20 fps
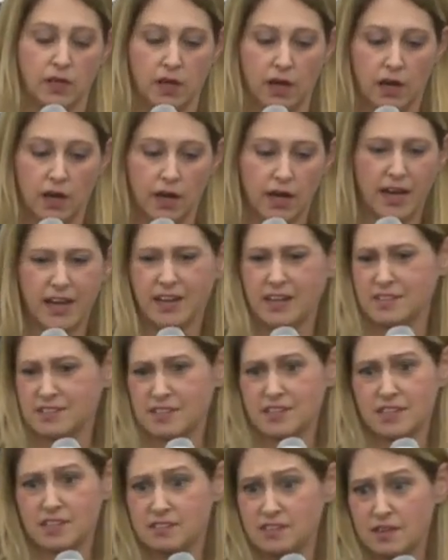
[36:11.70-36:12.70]
Uh, and as
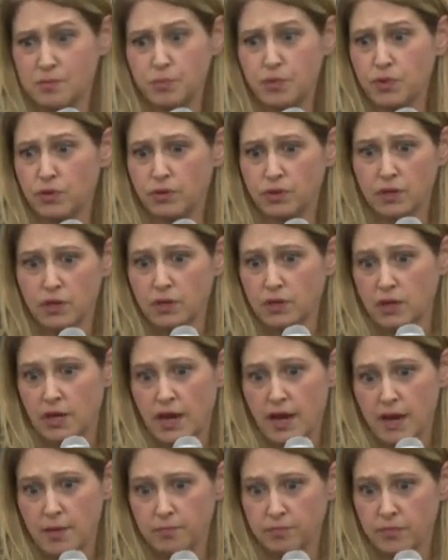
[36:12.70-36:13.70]
an example,
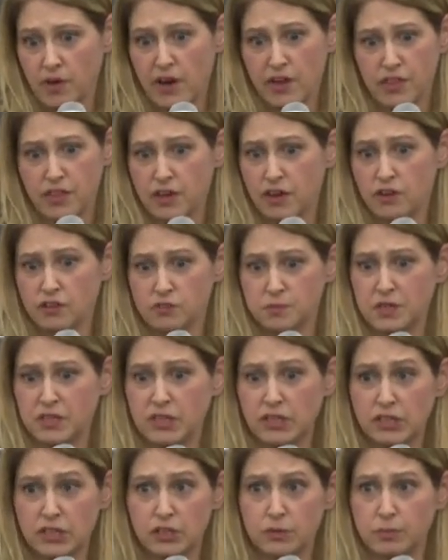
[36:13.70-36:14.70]
um, I think I'll spend a
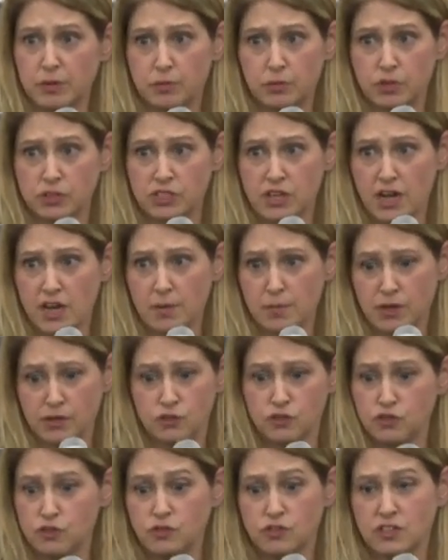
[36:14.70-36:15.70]
little bit more time on
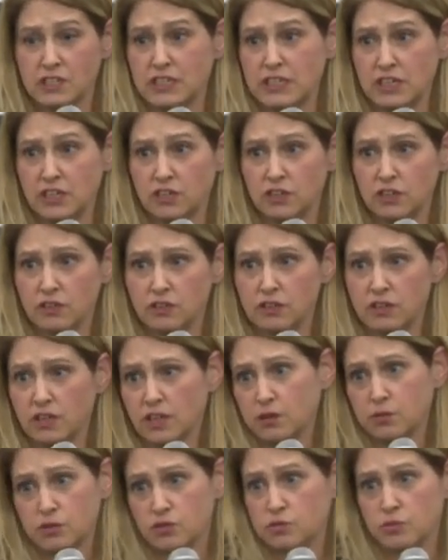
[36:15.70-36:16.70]
suits and gear than
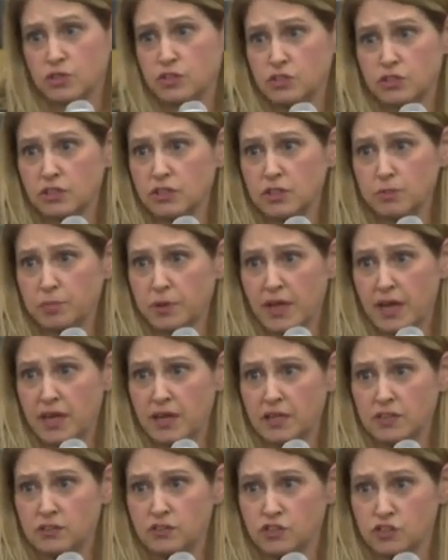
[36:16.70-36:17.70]
I was originally
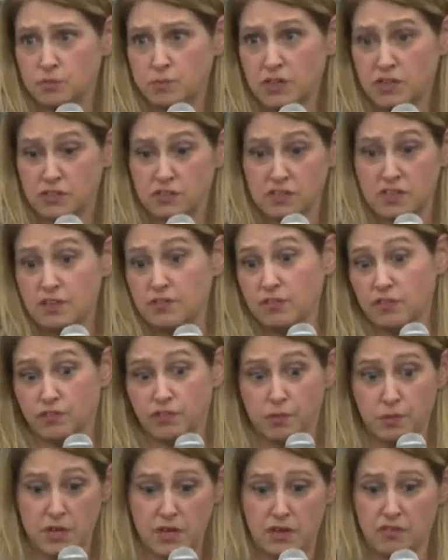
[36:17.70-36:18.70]
planning, just because even
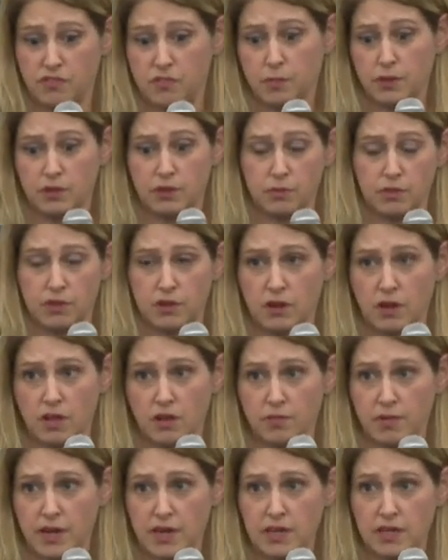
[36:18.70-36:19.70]
for me, familiar with it all
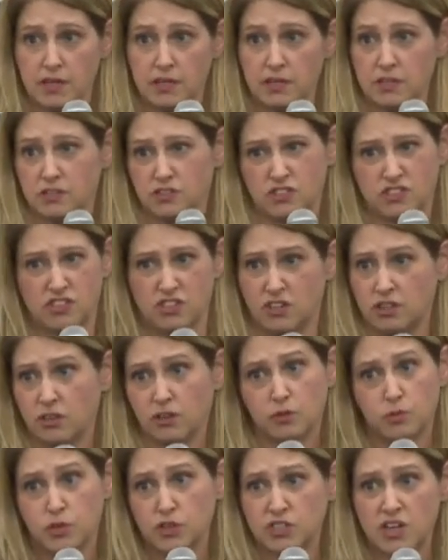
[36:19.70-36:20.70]
already, it just took a
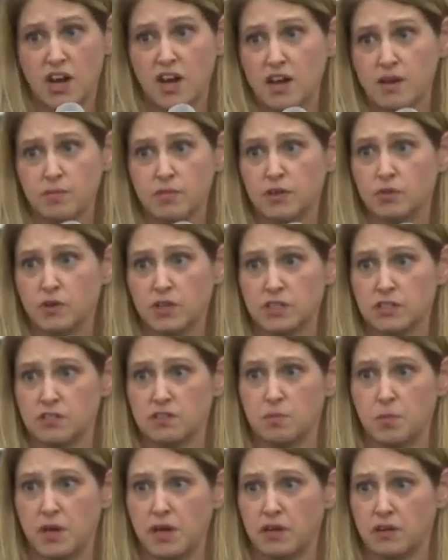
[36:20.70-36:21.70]
little more time than we
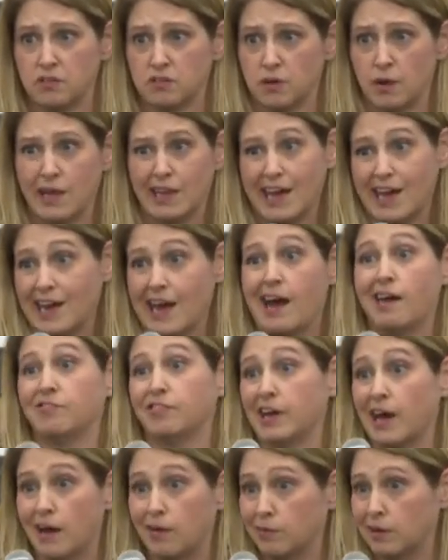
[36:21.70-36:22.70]
anticipated. So I'll add half
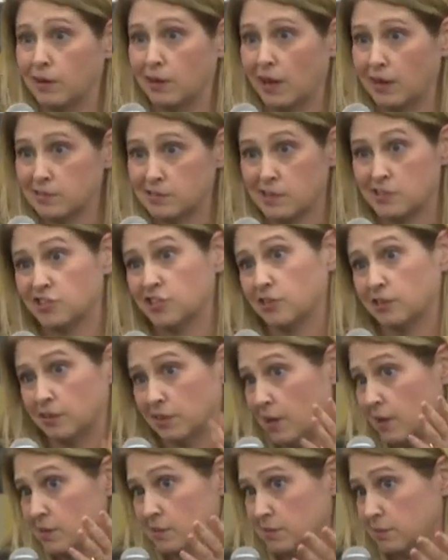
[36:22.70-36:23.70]
an hour to that session
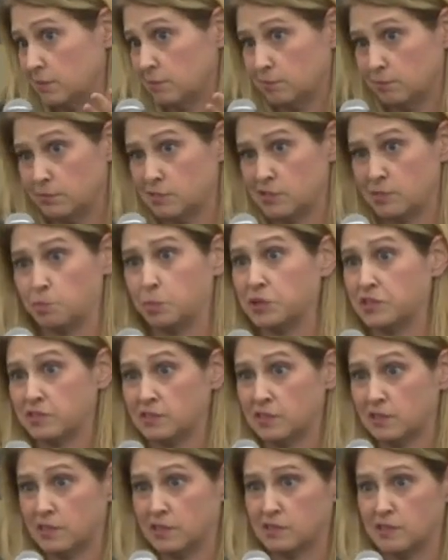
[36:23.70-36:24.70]
as a
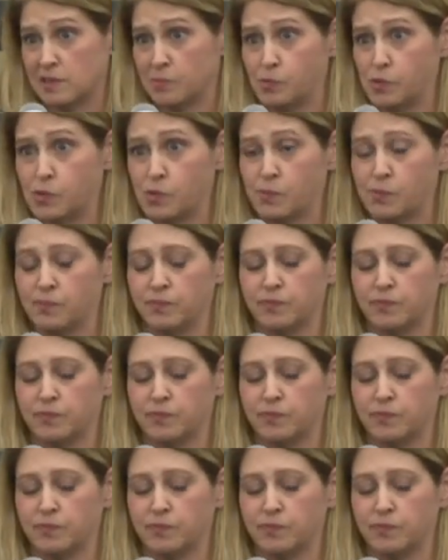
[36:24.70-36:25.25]
simplistic example.